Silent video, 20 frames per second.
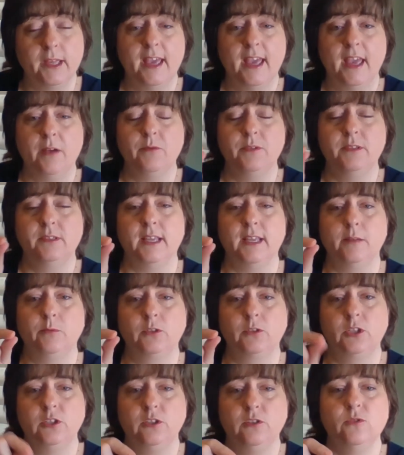and was able
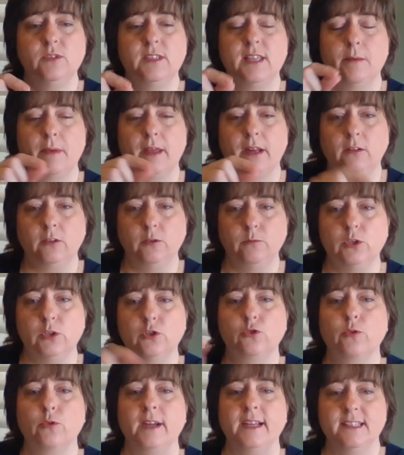to use that metal loop to
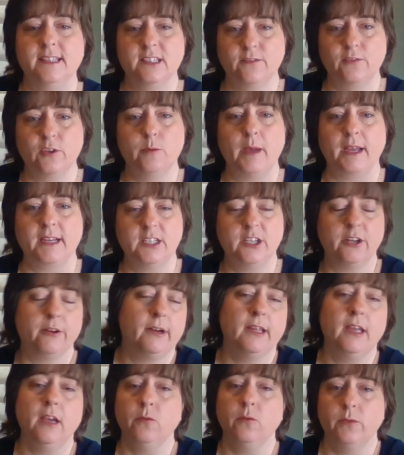transfer
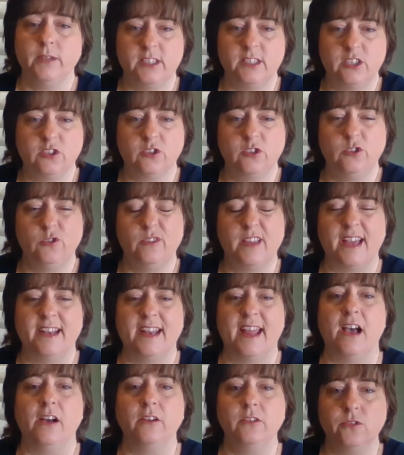bacteria. We still do that
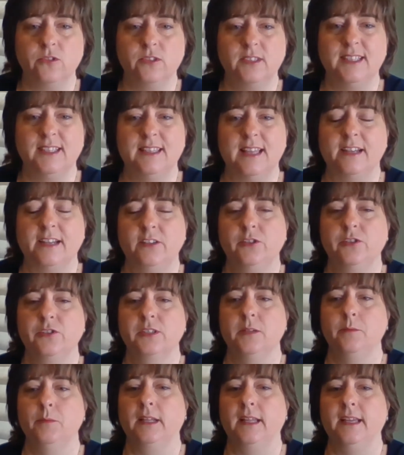now. You'll see that in your
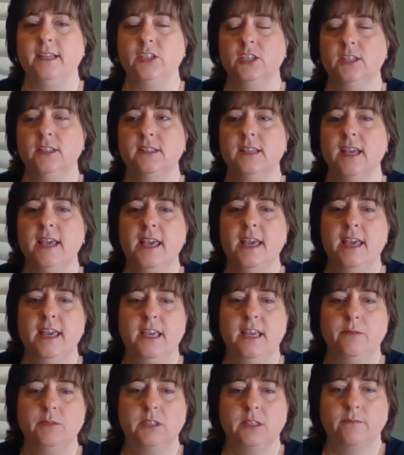simulations.
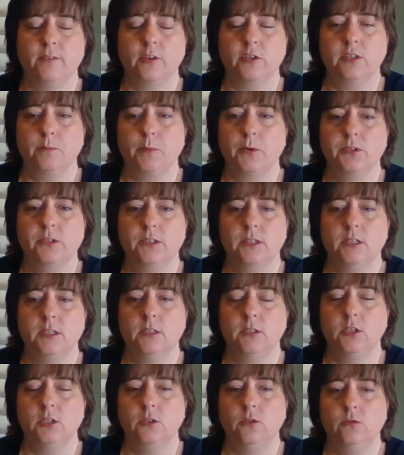He was the first person
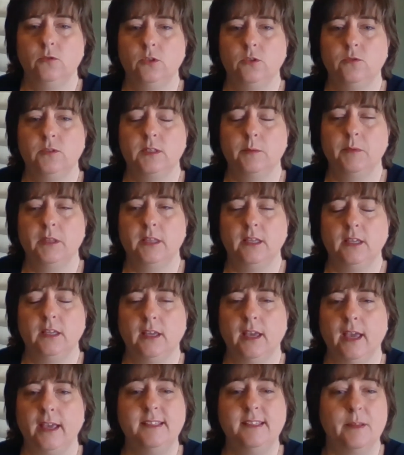to do some of
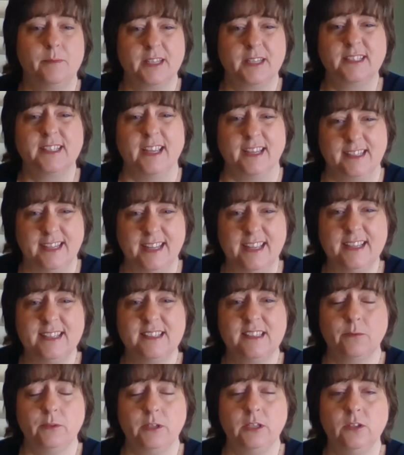the aseptic techniques
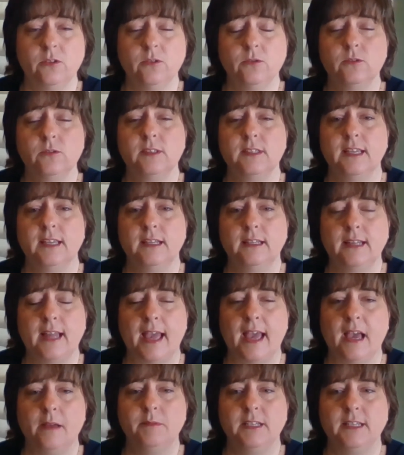that we use in
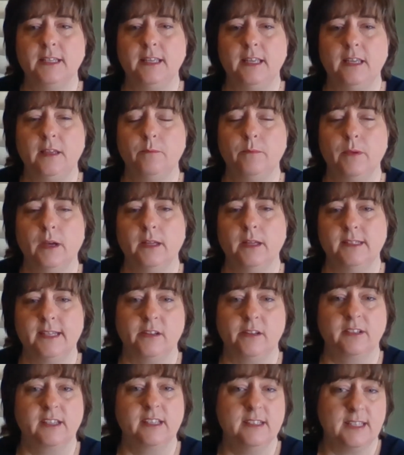lab to keep
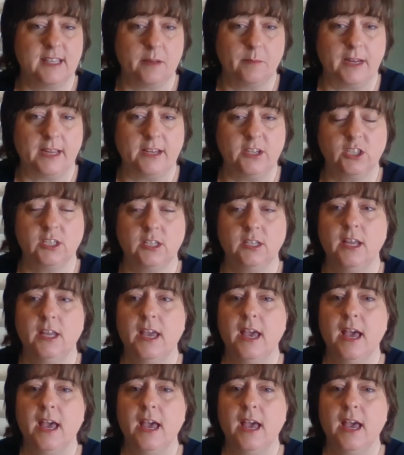down contamination.